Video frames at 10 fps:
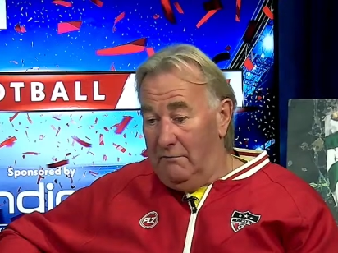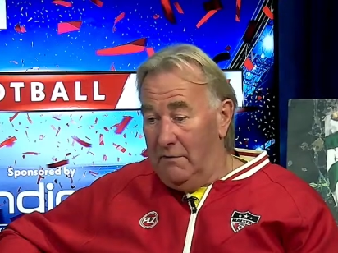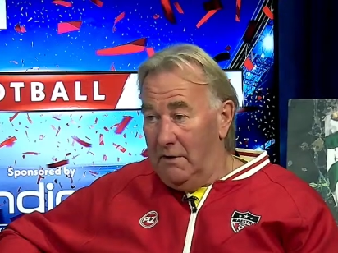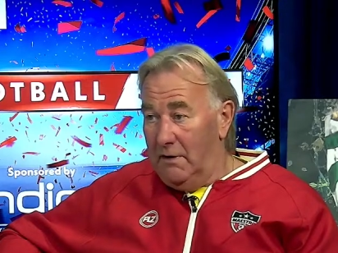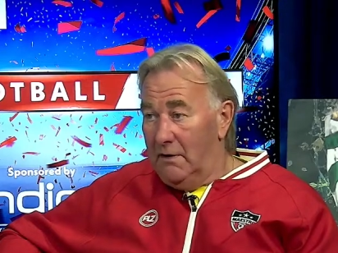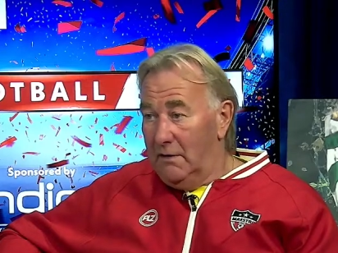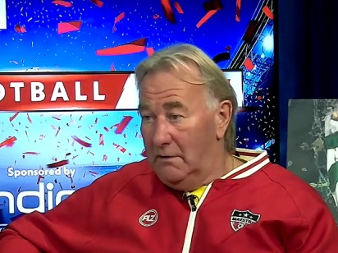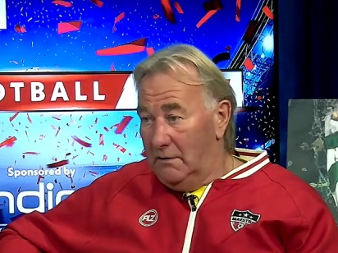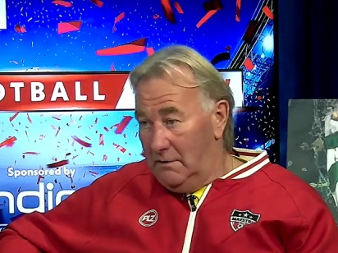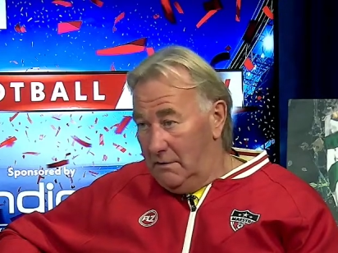game,
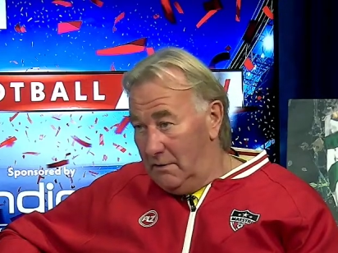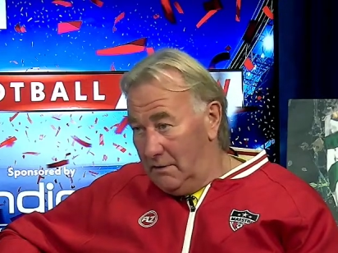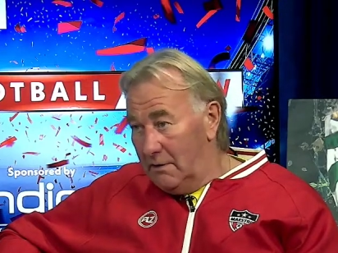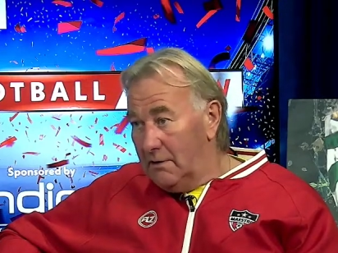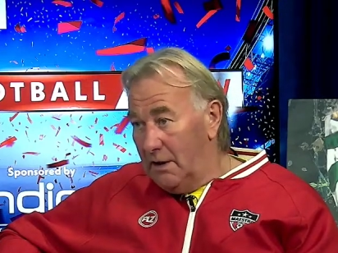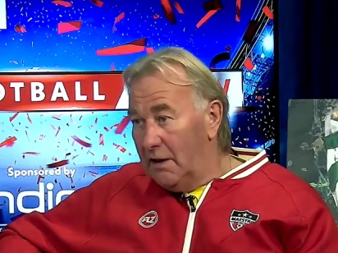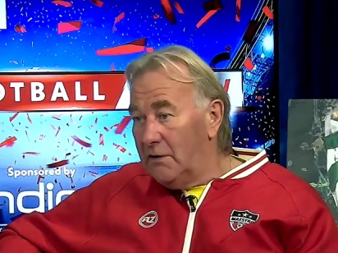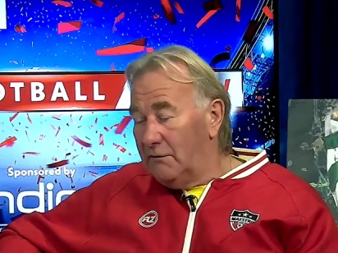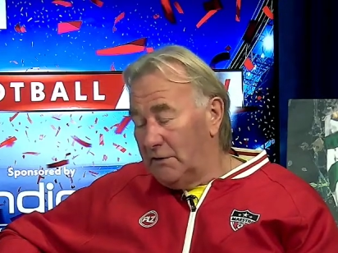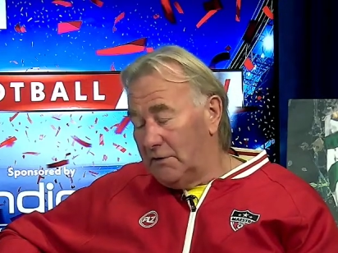
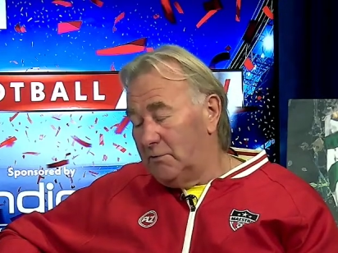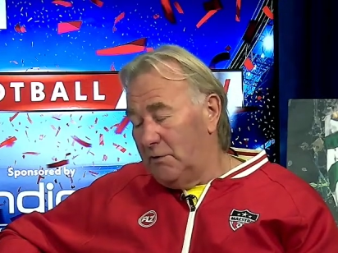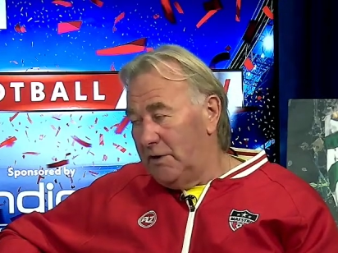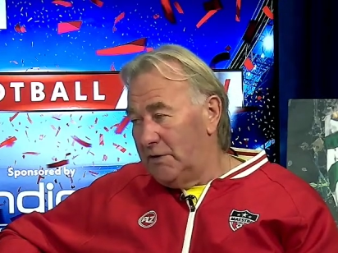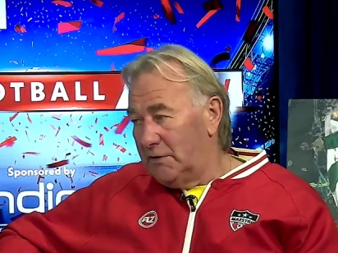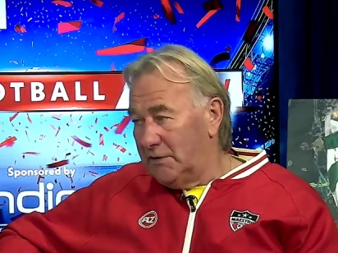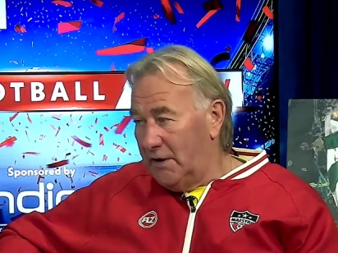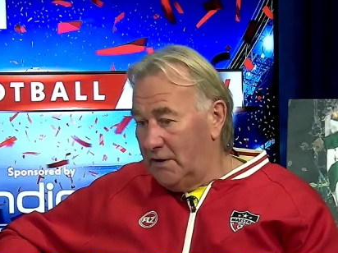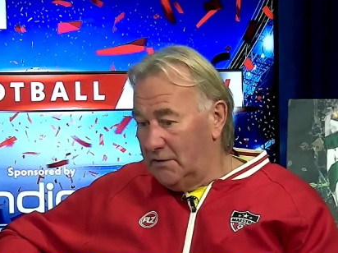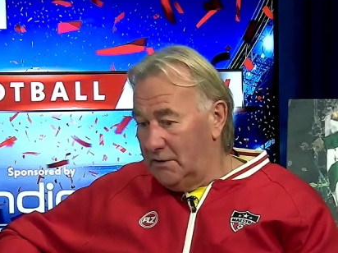then you've got some questions
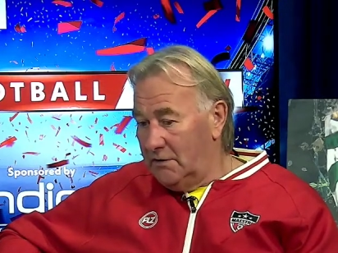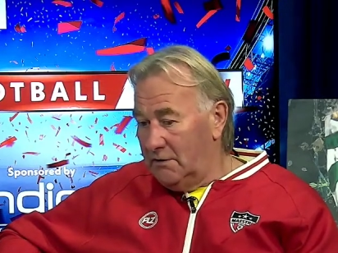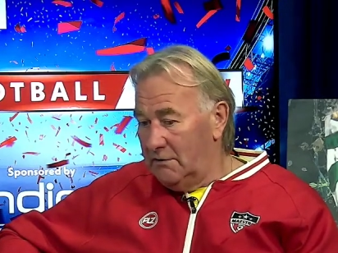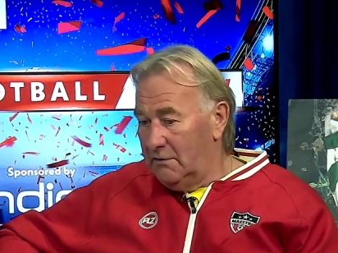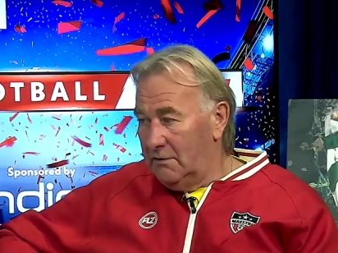to answer.